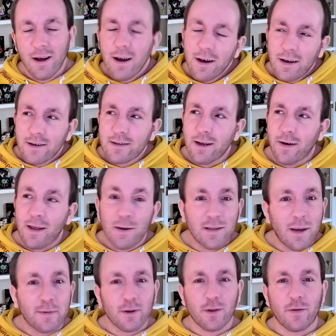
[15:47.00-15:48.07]
So that was the
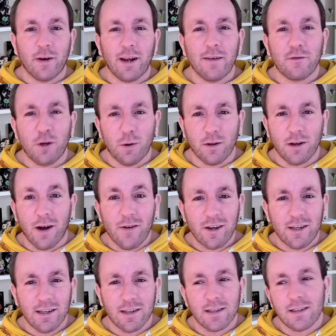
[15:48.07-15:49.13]
episode 3 of Ju-On
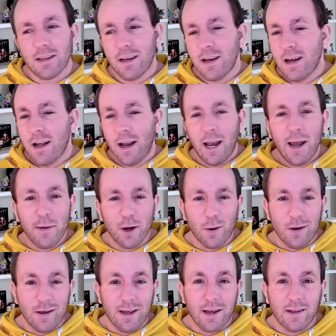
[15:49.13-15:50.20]
Origins. Let me know what
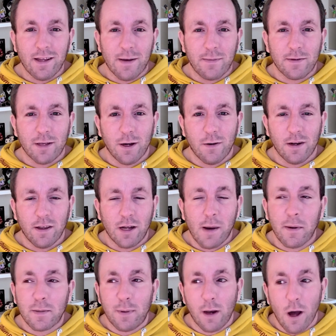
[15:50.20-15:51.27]
you think in the episode in the
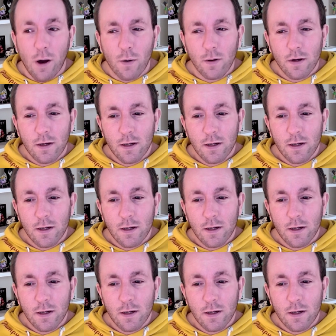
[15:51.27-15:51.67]
comments below.